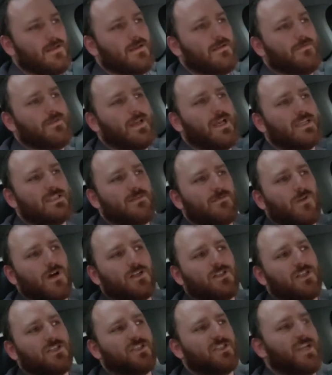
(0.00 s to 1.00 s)
If you guys have
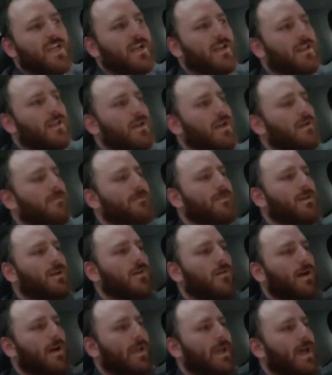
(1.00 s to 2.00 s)
watched this channel enough, you
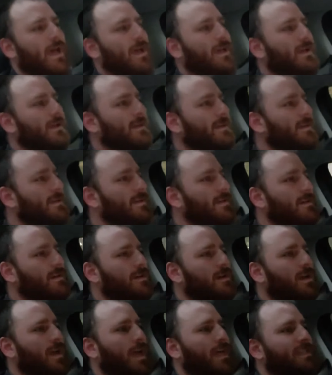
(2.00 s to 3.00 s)
know
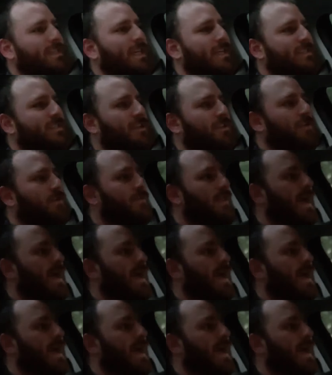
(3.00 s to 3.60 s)
I tend to do